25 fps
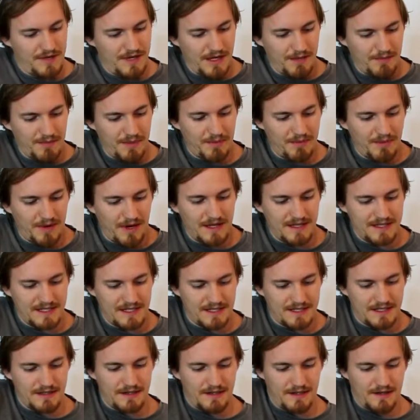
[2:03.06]
help the
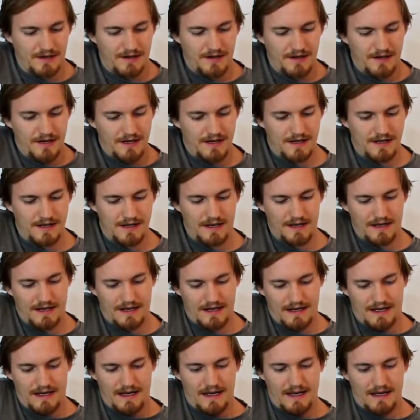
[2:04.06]
process along, I
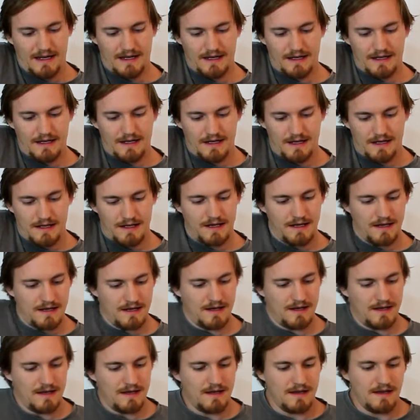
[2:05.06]
can add in
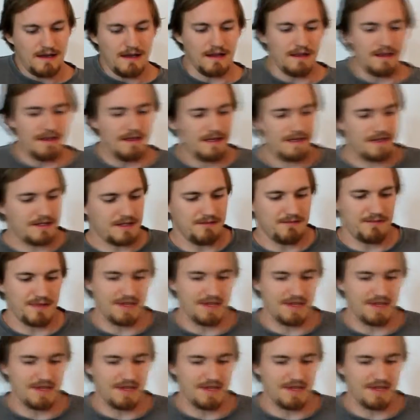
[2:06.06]
a little